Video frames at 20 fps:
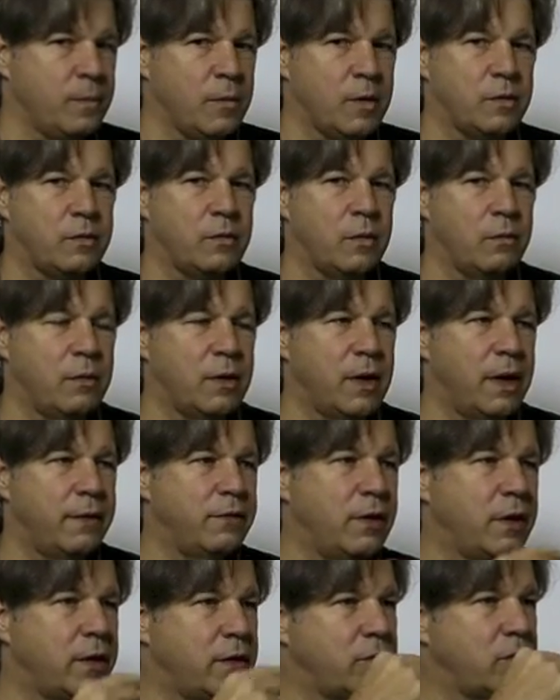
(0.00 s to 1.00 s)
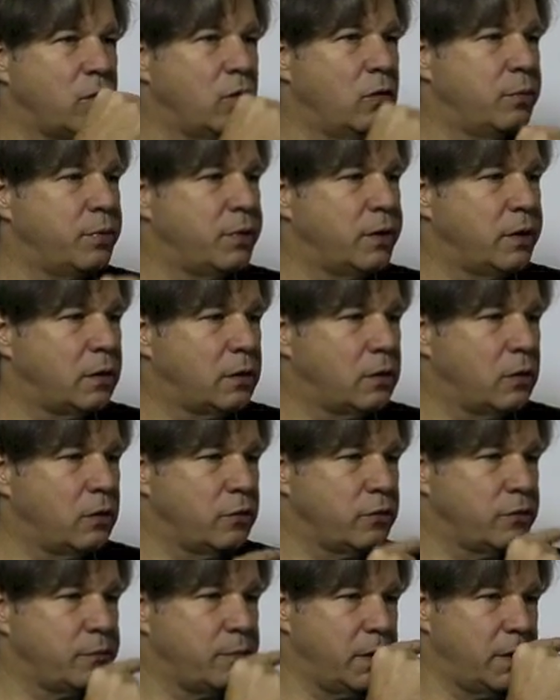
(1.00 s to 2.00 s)
So what I've done is open and
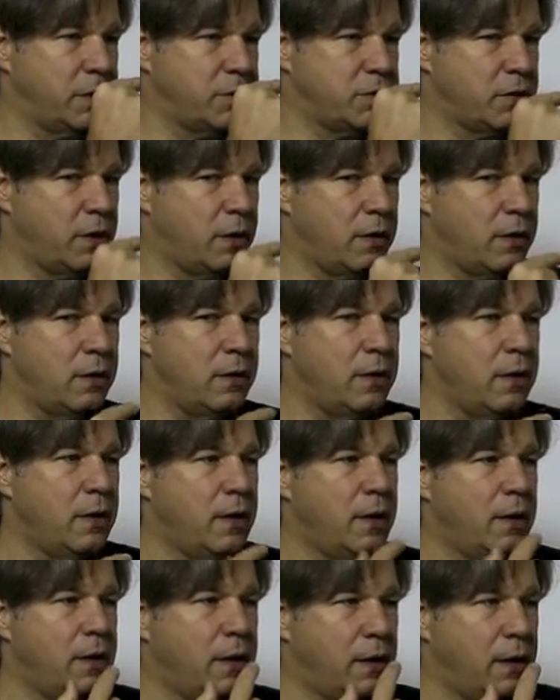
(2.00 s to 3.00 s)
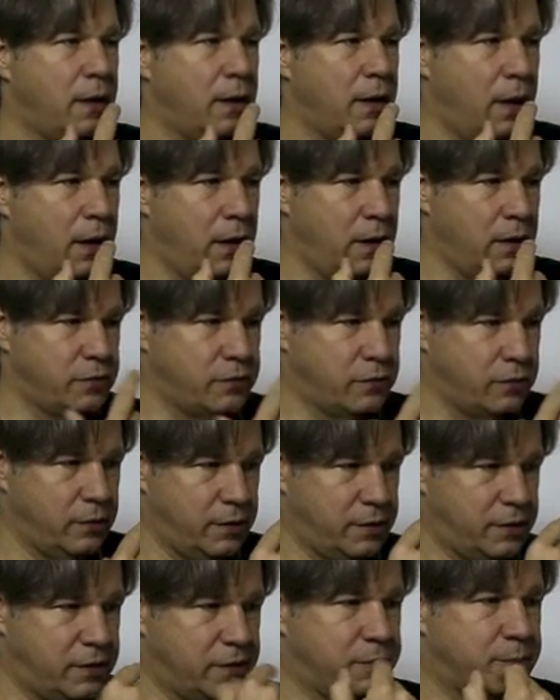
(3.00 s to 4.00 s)
closed my jaw so
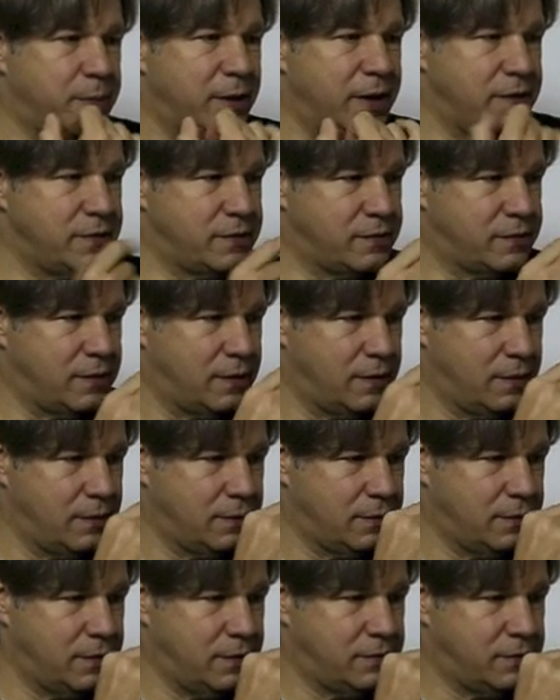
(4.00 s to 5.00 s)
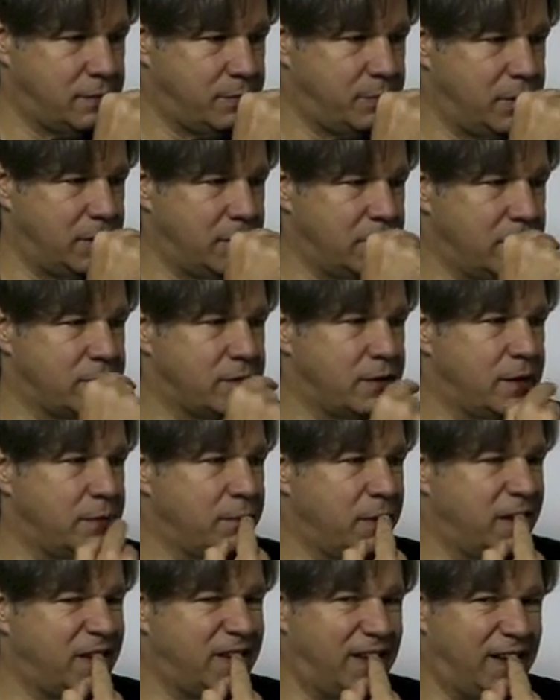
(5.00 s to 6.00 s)
that the space disappears and
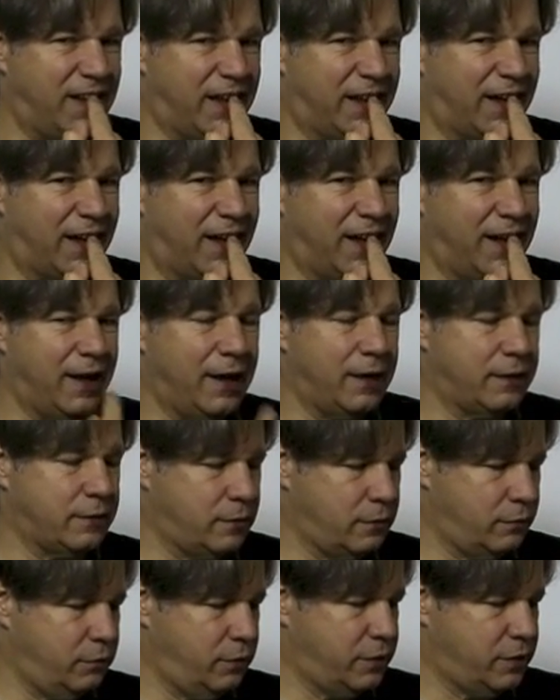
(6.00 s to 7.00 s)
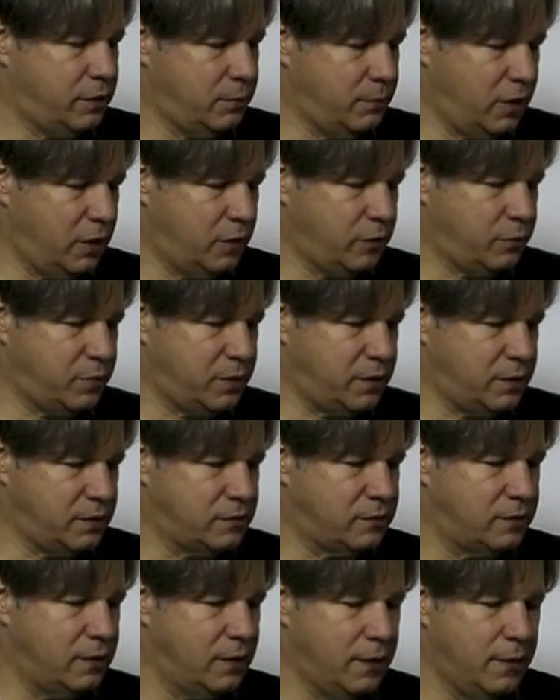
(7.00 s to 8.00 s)
my teeth connect with the
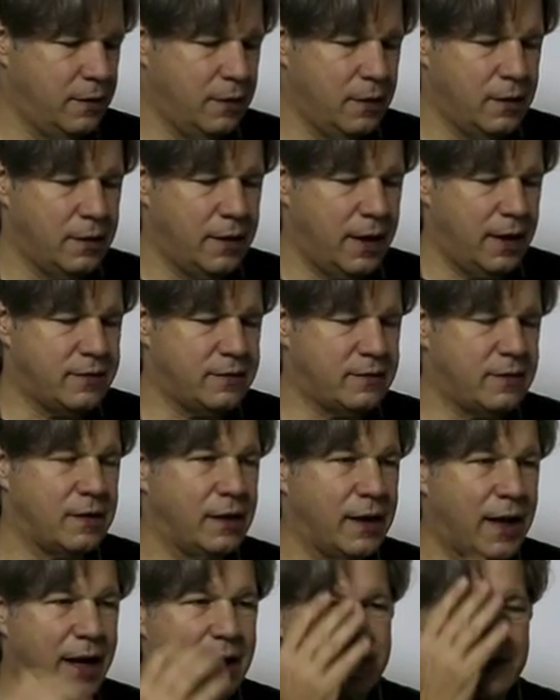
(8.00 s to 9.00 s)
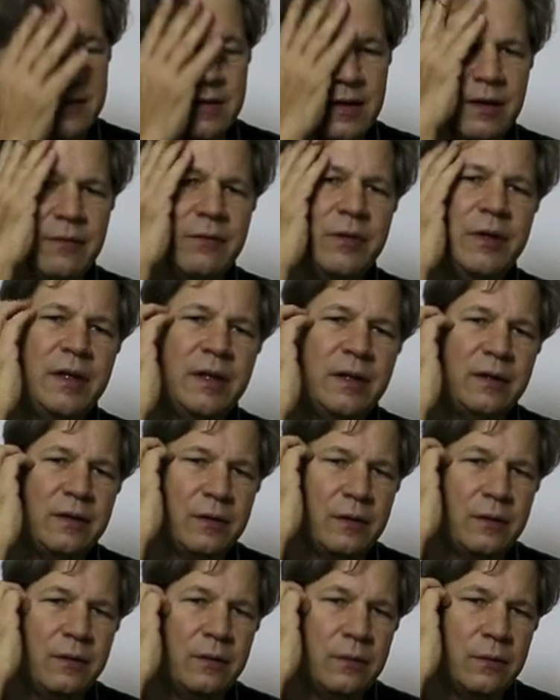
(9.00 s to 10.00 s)
mouthpiece. That's the last thing we need
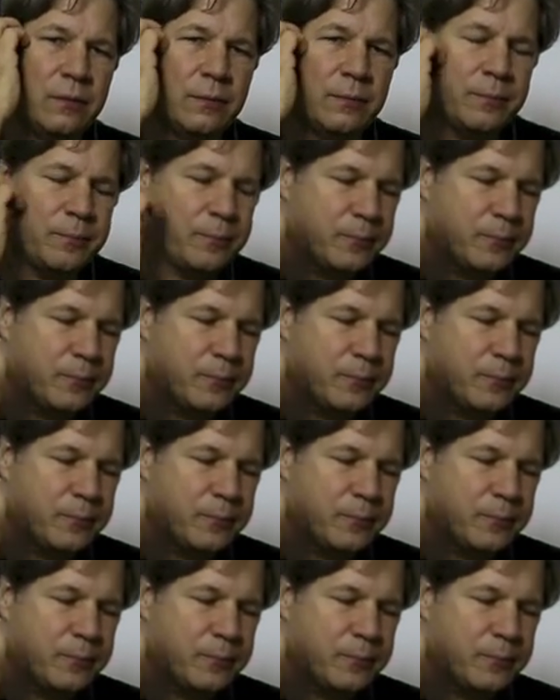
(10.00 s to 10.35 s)
to do.